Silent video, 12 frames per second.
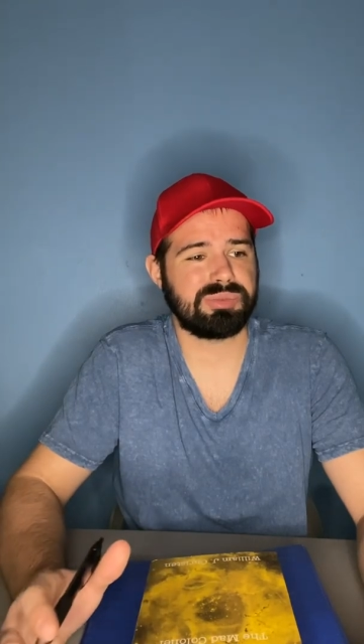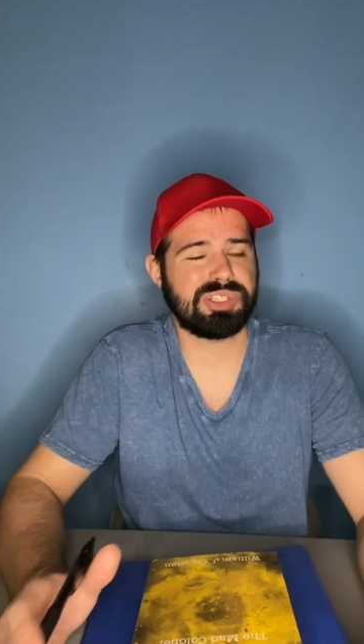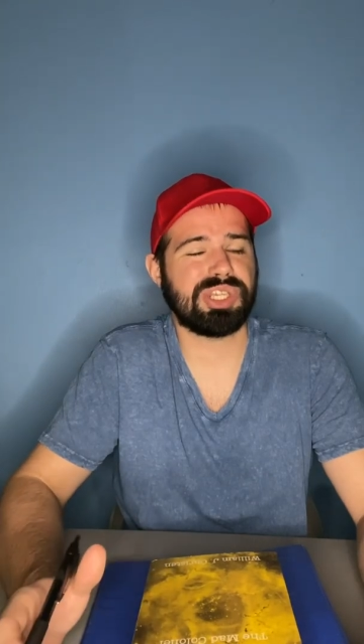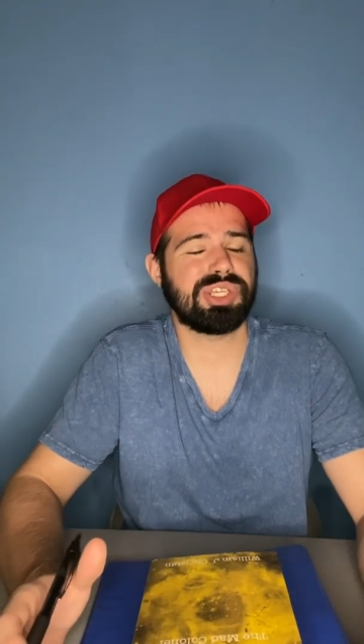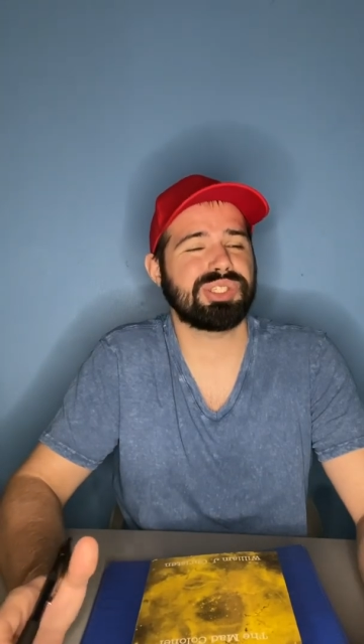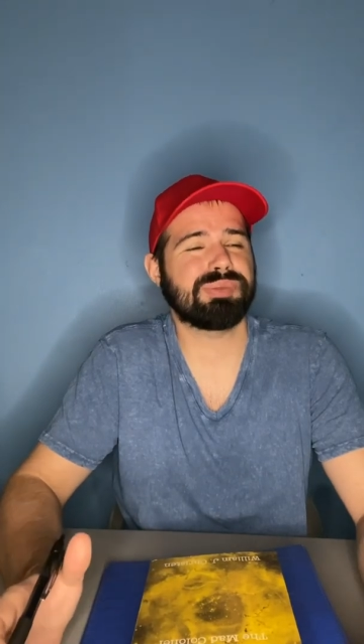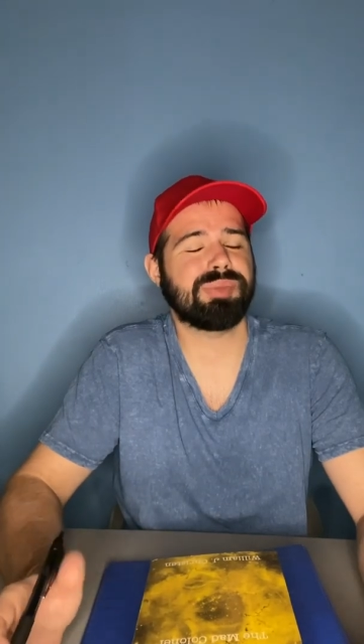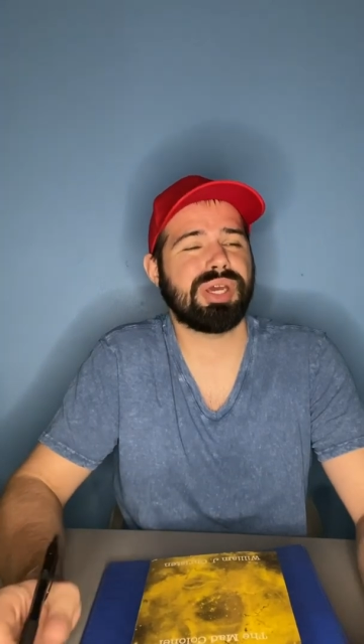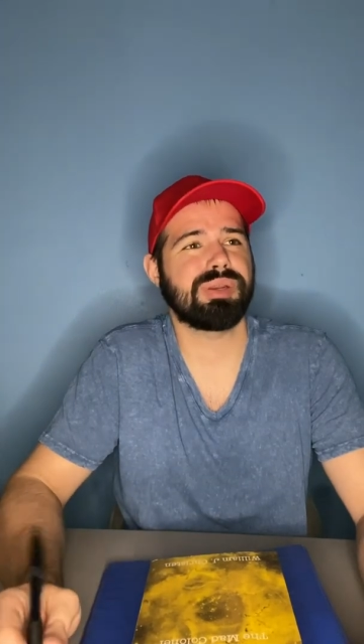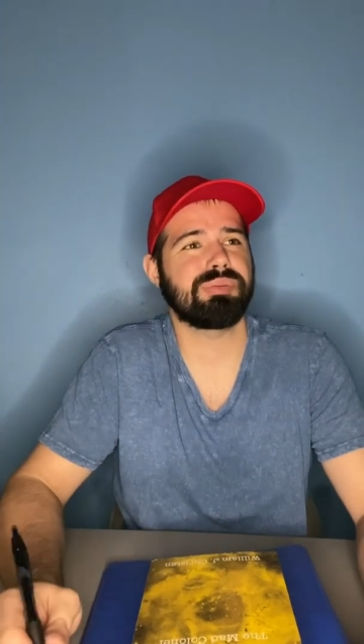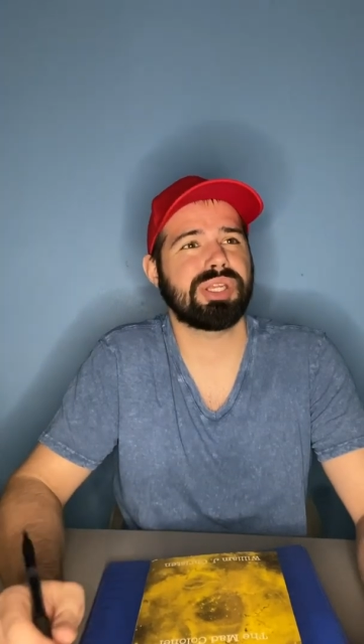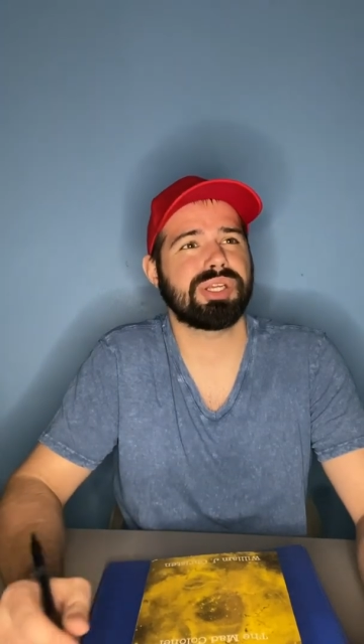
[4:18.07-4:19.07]
teasing
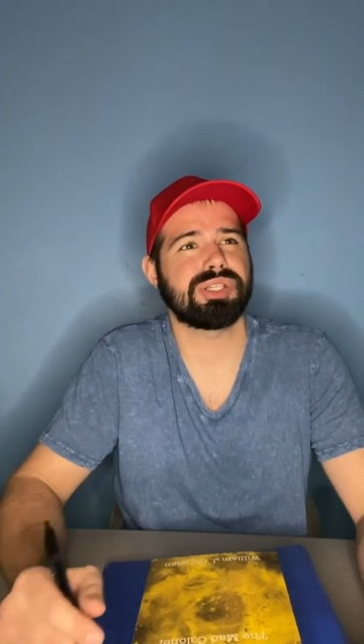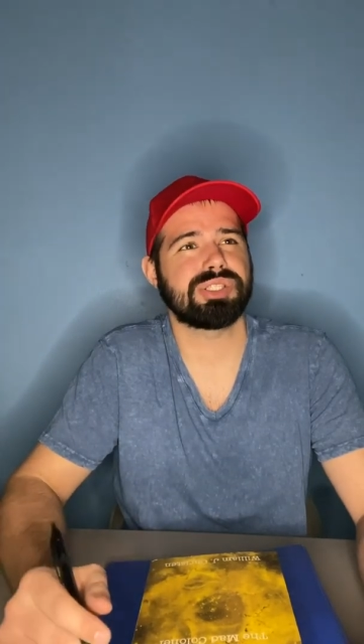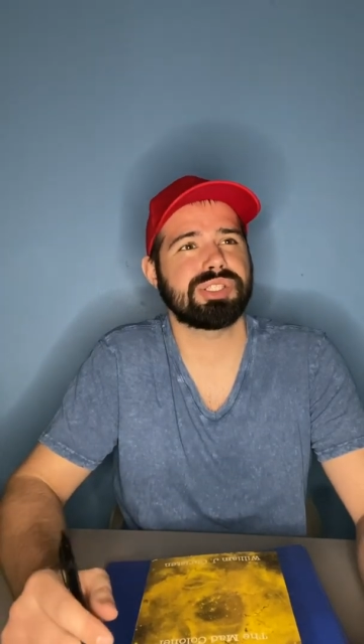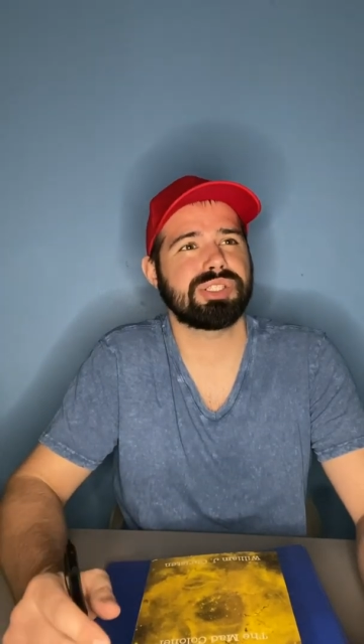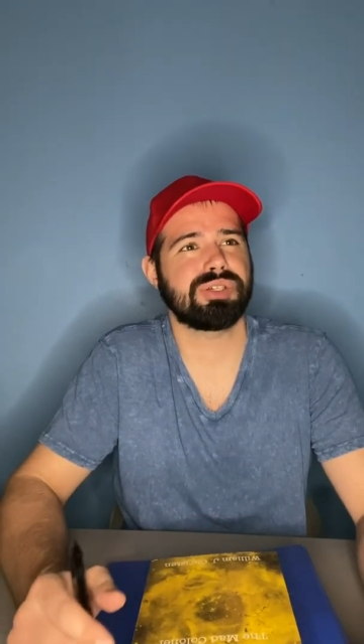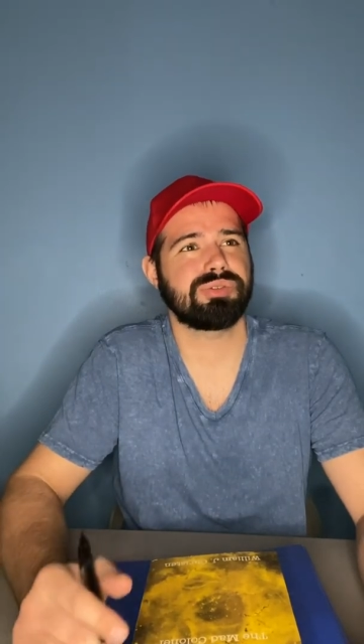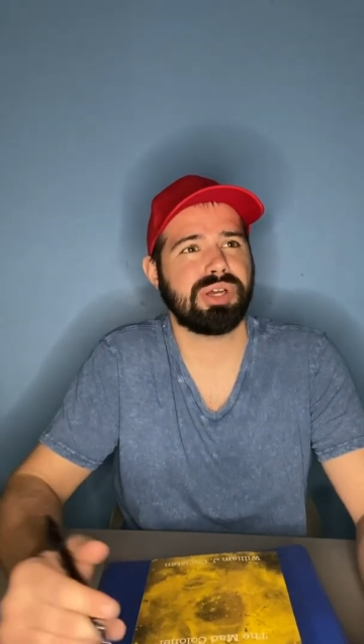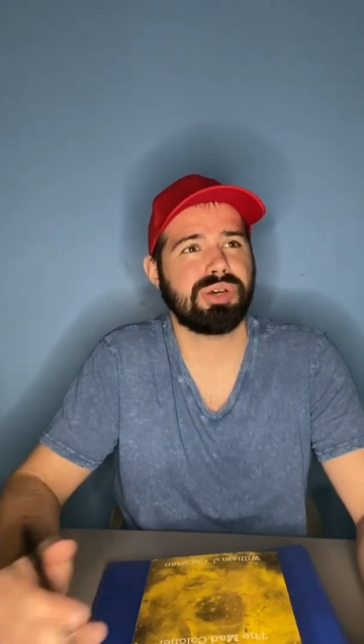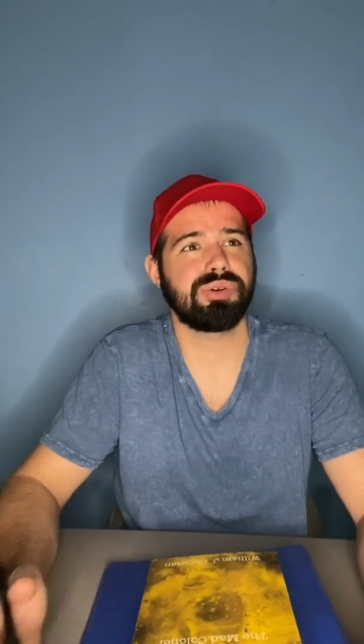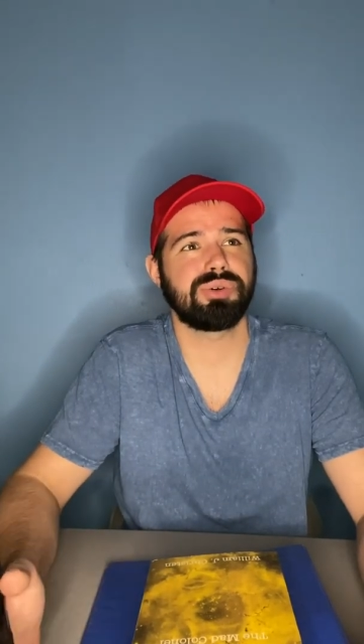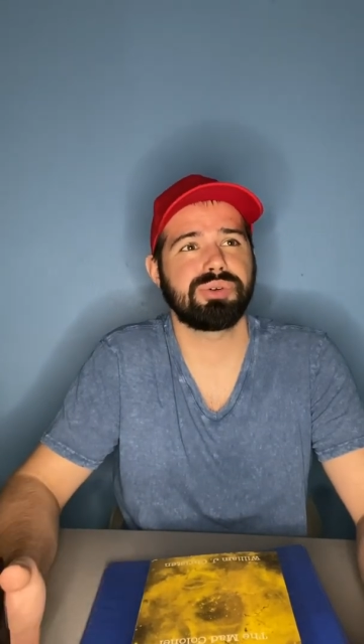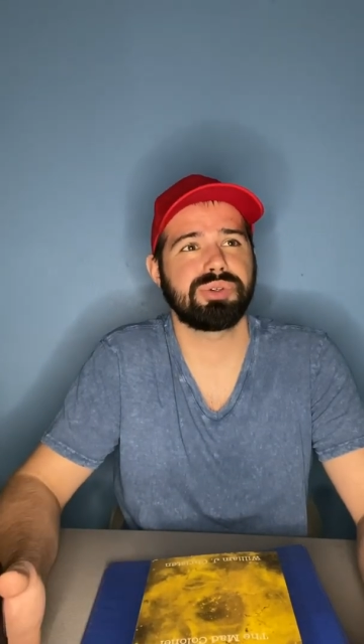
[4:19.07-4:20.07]
Ben because of how
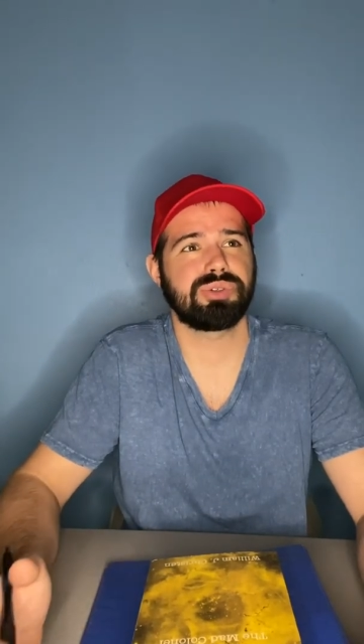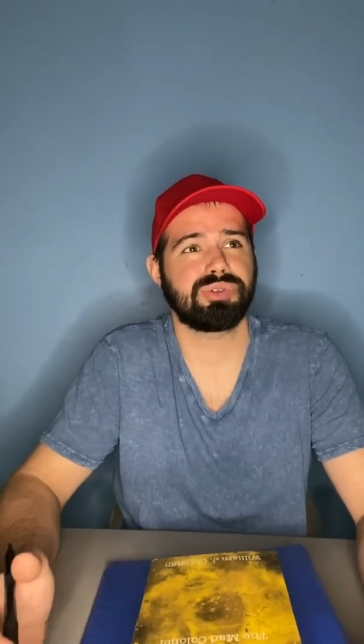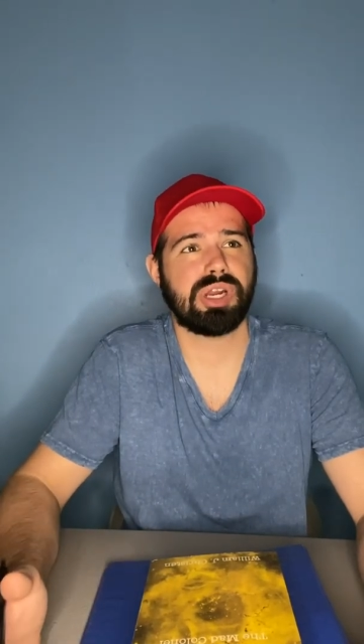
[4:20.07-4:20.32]
old and